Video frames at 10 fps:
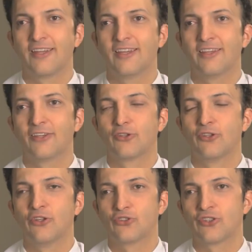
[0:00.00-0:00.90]
The
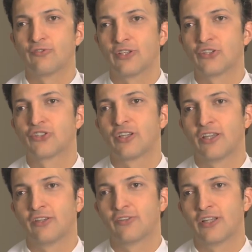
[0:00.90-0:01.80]
nutrient-rich
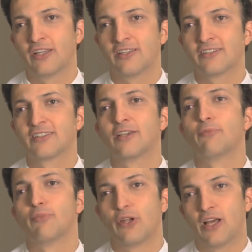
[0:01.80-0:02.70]
ingredients
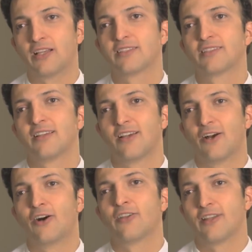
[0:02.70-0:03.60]
plus
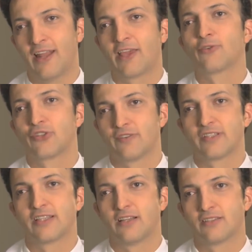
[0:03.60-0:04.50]
all the language of
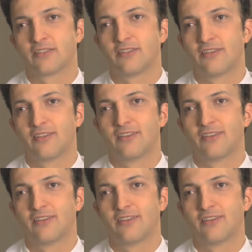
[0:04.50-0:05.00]
the cells.